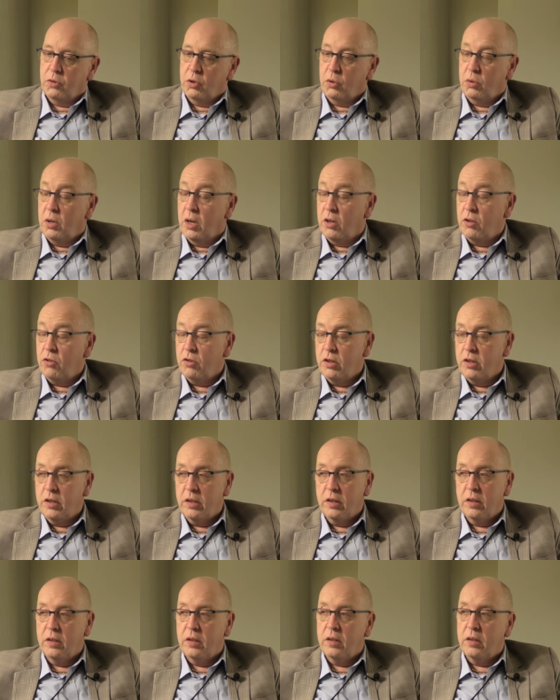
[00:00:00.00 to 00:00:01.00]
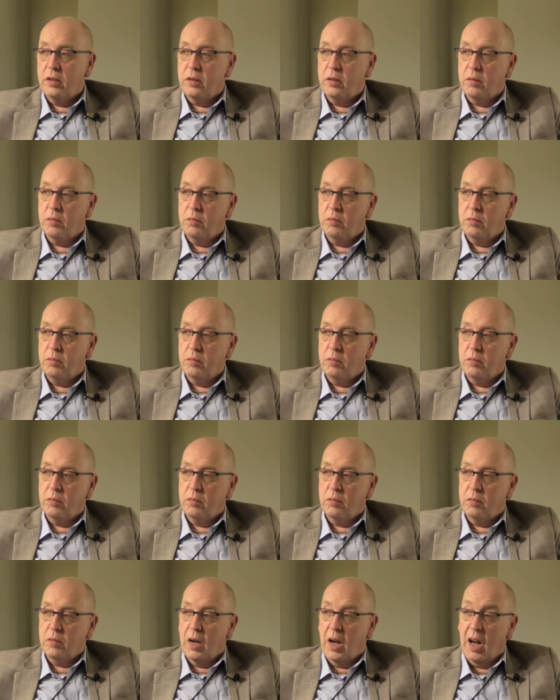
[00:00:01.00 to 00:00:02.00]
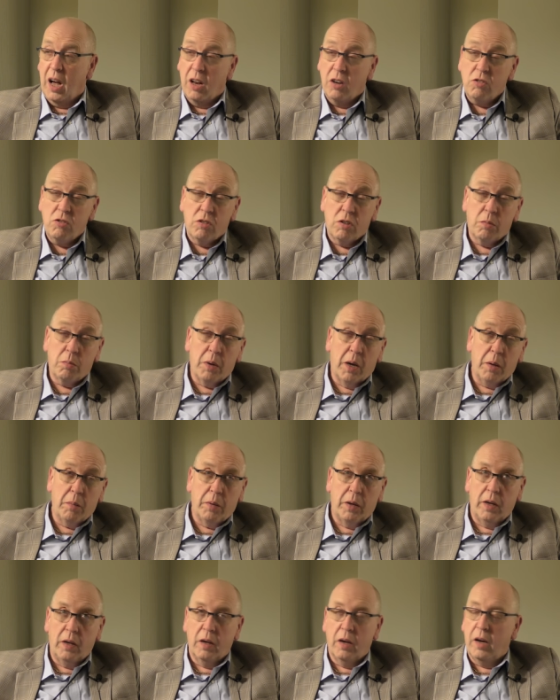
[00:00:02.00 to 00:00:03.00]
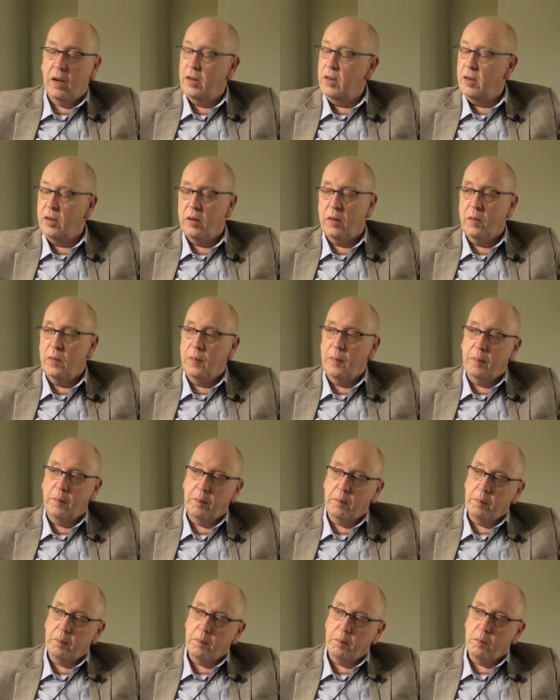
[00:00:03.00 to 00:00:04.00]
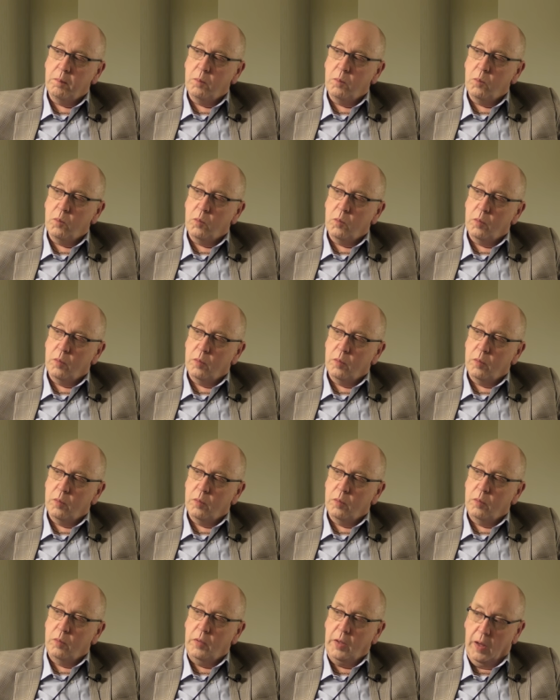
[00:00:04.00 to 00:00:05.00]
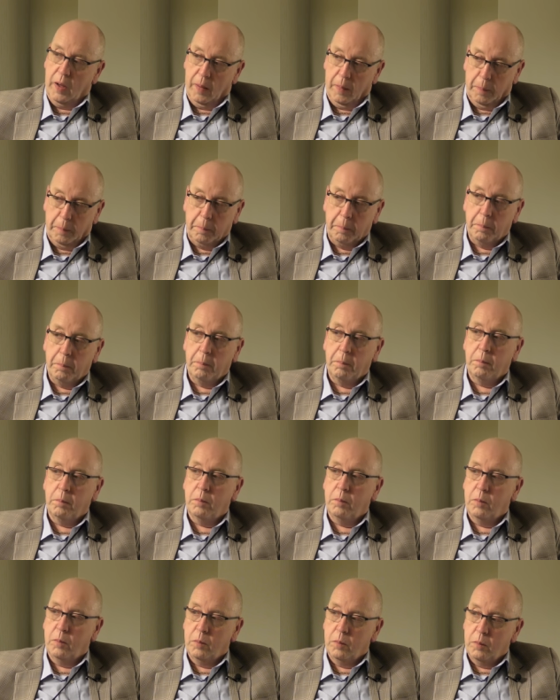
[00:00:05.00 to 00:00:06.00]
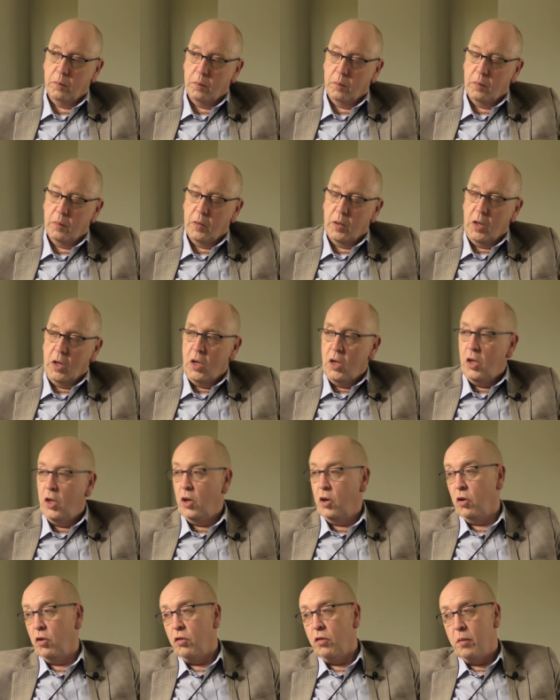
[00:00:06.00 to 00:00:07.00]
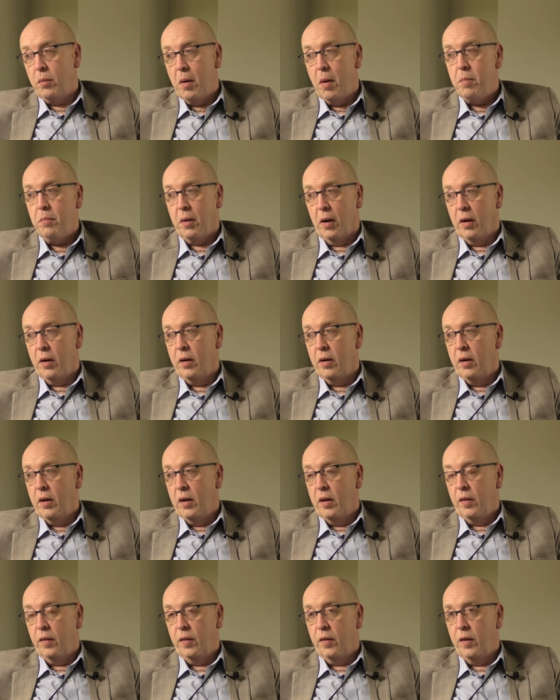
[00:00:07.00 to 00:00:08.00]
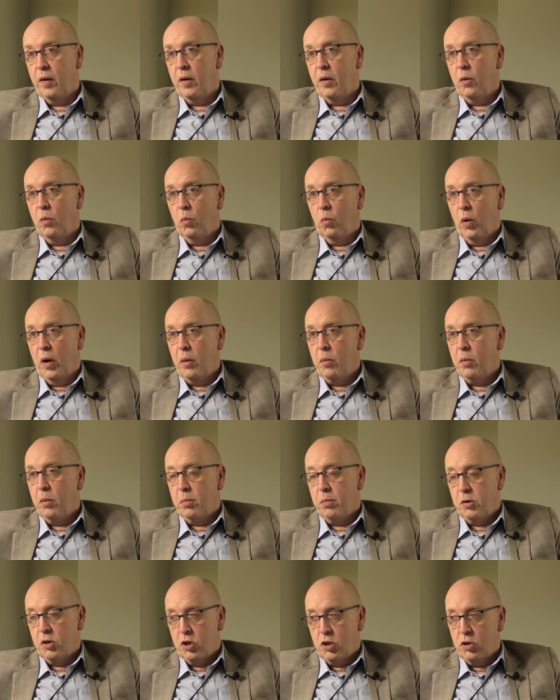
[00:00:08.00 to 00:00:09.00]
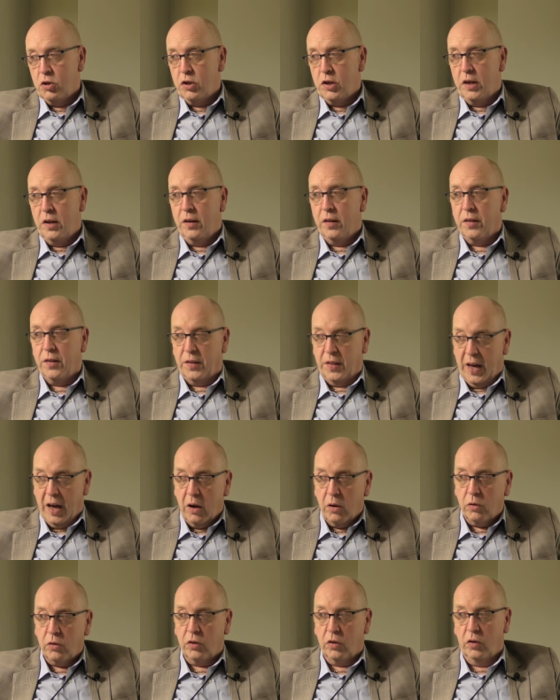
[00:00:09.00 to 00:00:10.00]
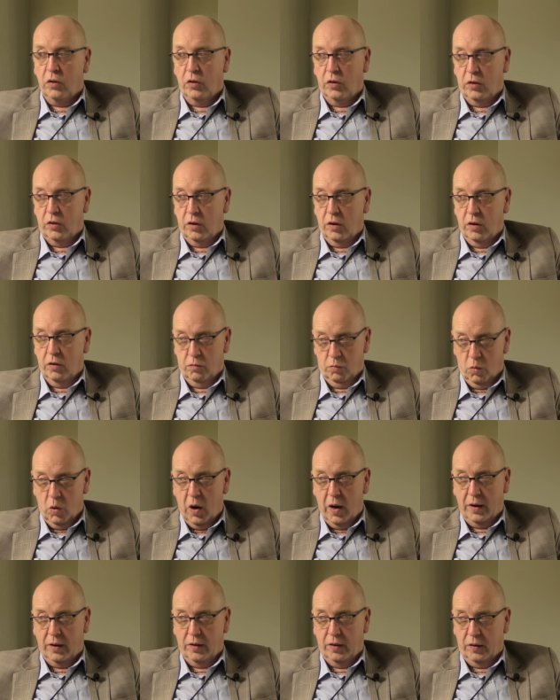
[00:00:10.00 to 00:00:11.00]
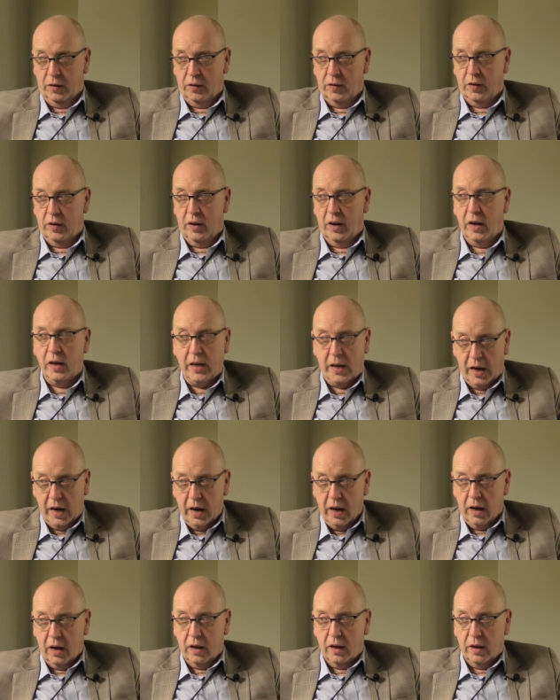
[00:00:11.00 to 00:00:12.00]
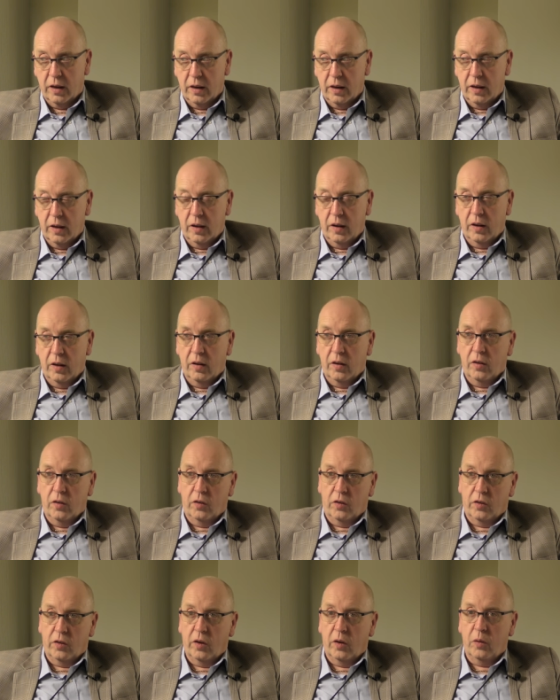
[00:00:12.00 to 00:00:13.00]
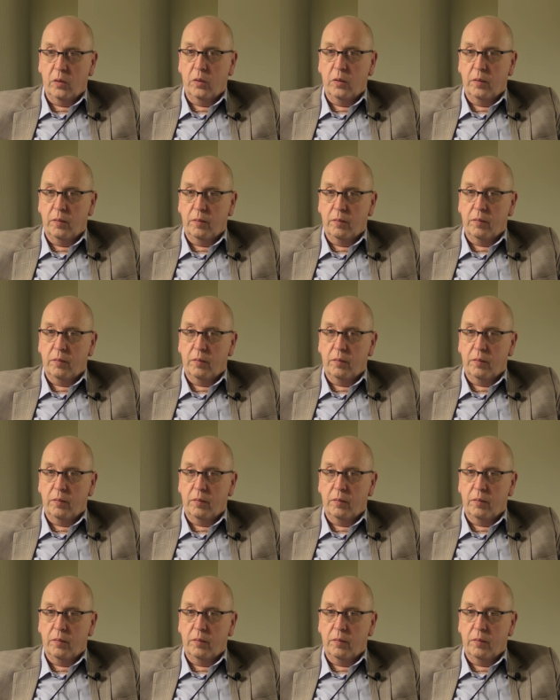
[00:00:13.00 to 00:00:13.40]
200, 100 maybe, I don't know. Worldwide? Yeah. Mm-hmm. You've got to remember that we were producing thousands of winders a year. So